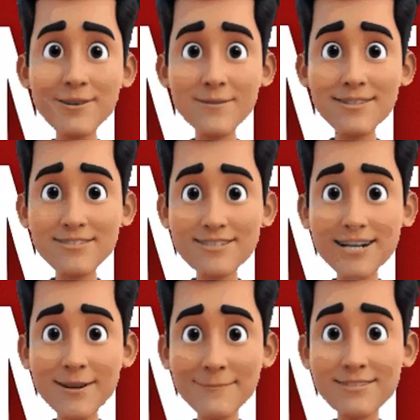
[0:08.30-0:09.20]
Welcome to
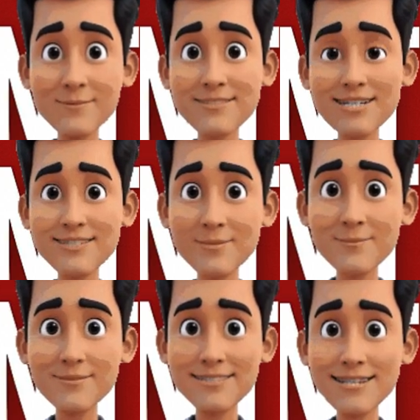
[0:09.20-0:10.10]
Shah Medical
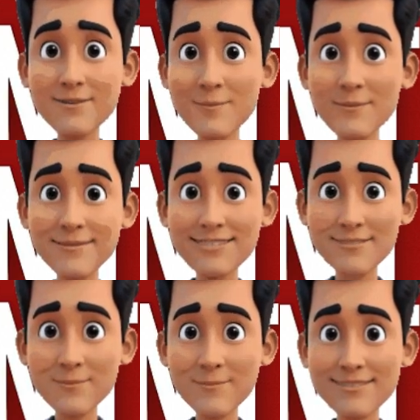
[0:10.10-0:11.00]
Surgical.
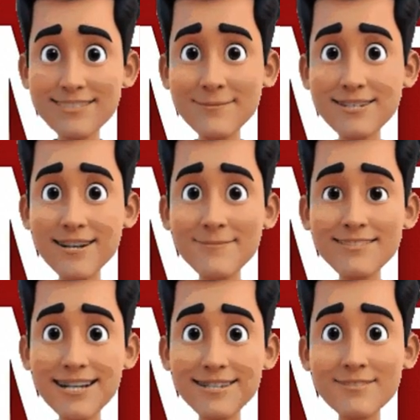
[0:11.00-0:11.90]
Today
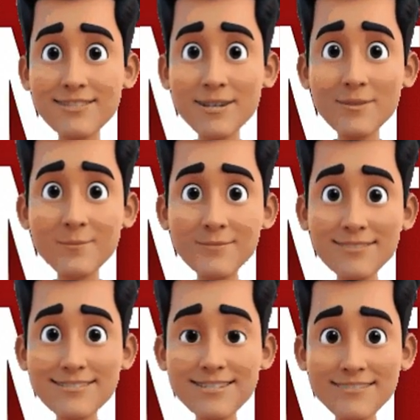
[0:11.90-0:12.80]
we'll explore a common
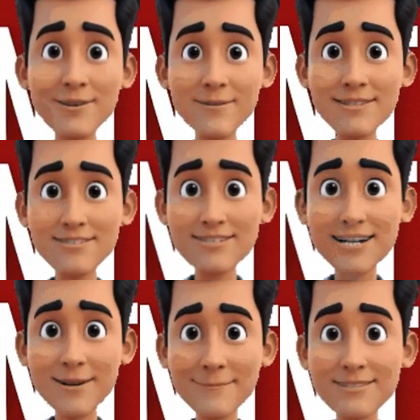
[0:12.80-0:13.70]
but often
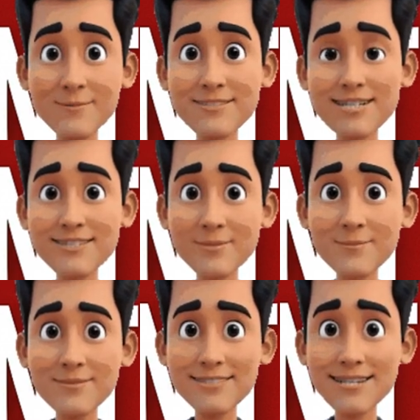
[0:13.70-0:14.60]
misunderstood male
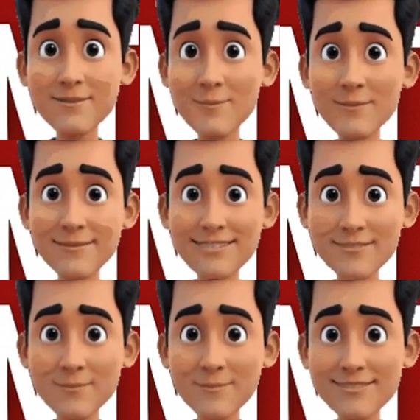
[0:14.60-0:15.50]
condition,
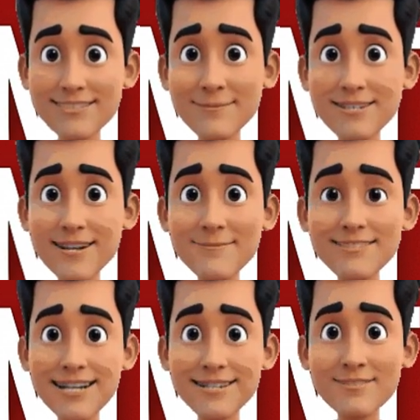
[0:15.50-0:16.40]
prostatitis, or
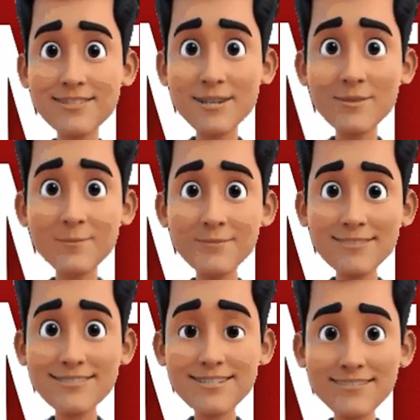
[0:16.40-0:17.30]
inflammation of the
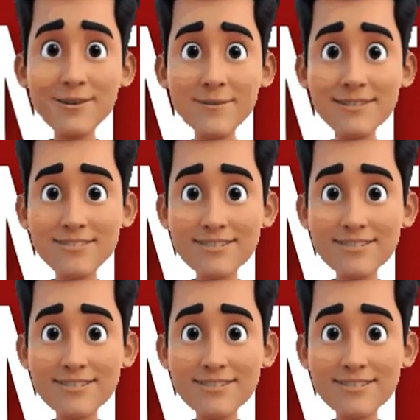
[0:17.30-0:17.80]
prostate gland.